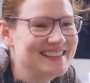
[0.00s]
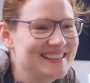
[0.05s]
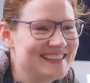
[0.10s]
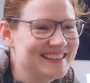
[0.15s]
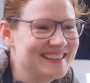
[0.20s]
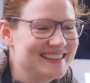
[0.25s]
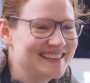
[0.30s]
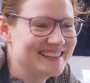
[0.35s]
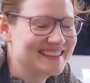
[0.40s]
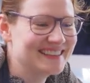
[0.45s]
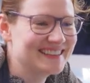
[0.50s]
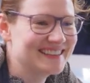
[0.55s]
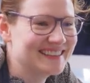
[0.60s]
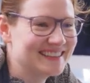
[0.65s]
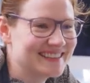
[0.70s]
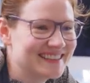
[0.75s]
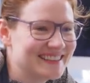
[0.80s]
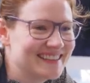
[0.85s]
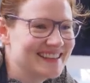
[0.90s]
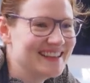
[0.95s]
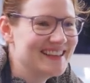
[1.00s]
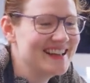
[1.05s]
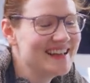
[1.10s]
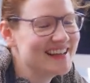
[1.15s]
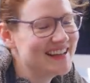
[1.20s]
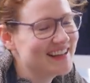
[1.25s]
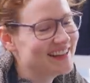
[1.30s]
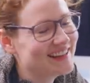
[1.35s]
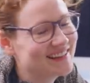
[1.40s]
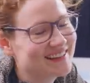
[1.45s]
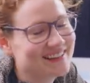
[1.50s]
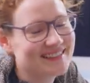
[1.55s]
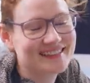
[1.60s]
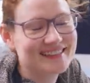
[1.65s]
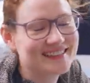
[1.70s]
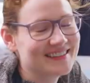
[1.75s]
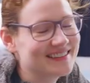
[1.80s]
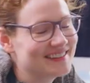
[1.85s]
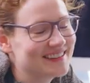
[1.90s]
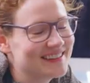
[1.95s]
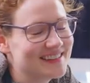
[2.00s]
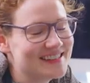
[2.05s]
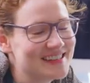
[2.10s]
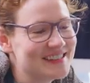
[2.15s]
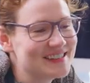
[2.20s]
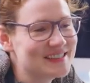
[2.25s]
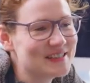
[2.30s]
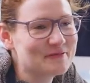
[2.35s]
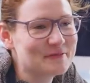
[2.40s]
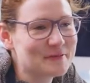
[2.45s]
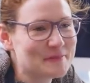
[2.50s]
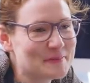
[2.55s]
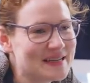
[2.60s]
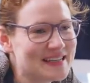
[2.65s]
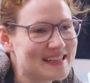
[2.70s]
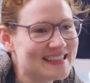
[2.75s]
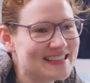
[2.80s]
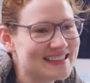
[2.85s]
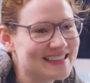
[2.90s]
it's like basically just it's tomato. for